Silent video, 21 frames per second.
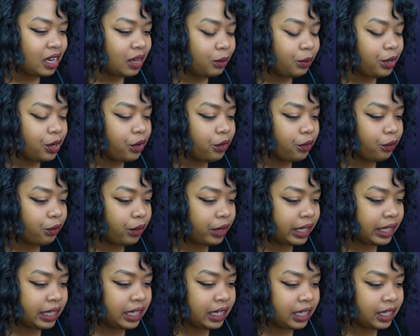We don't
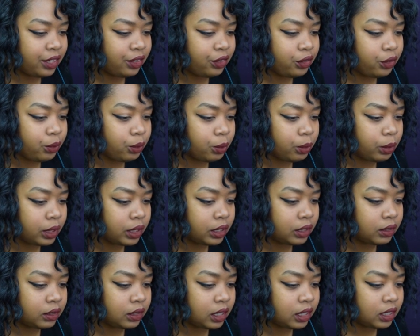really need 2
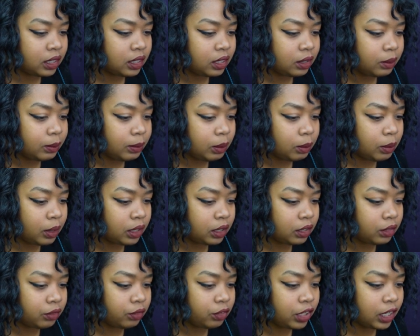toilets. I think it'd be
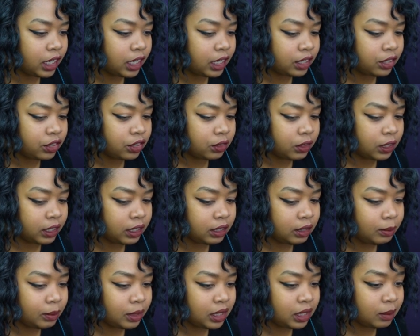better if we had a
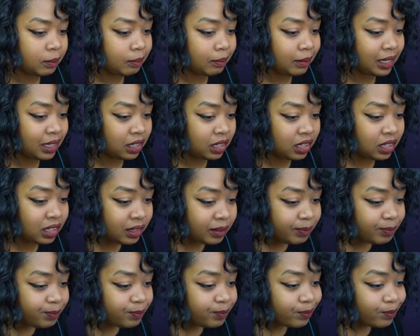terrarium in the middle.
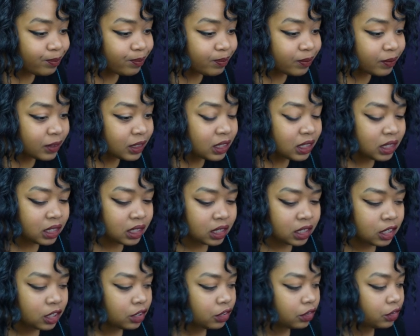
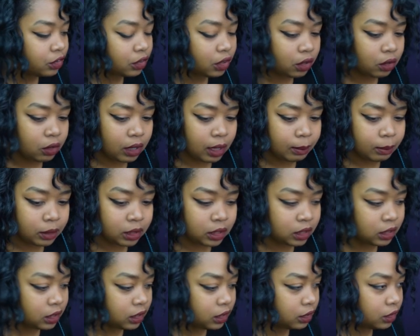So I'm
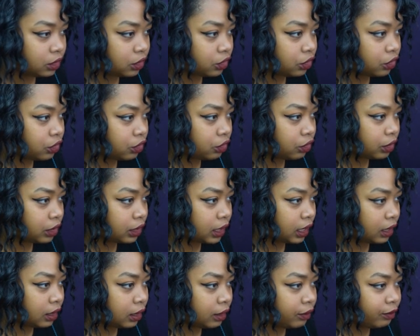gonna destroy
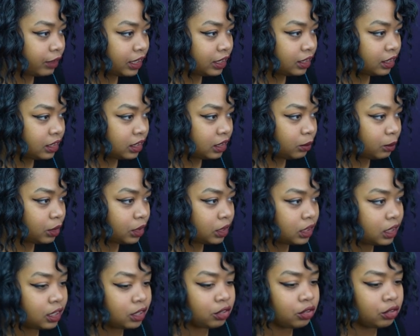that. Eventually we're
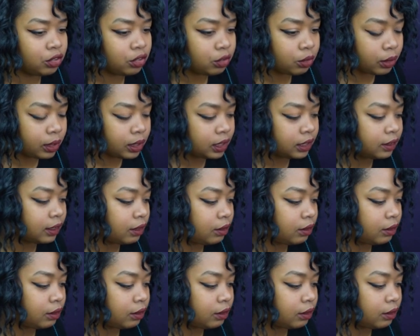gonna get good toilets.